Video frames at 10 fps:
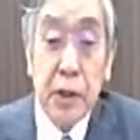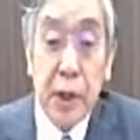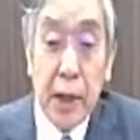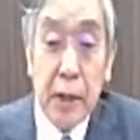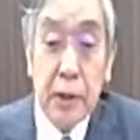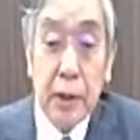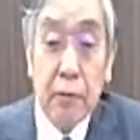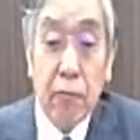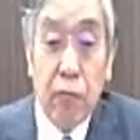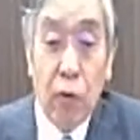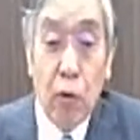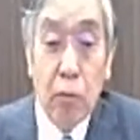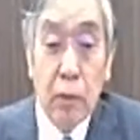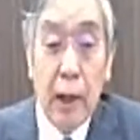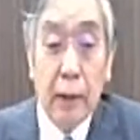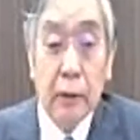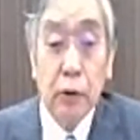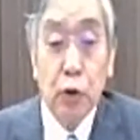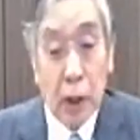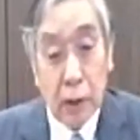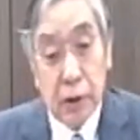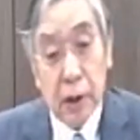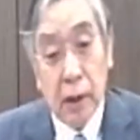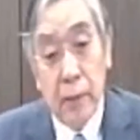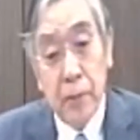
change in form and structure,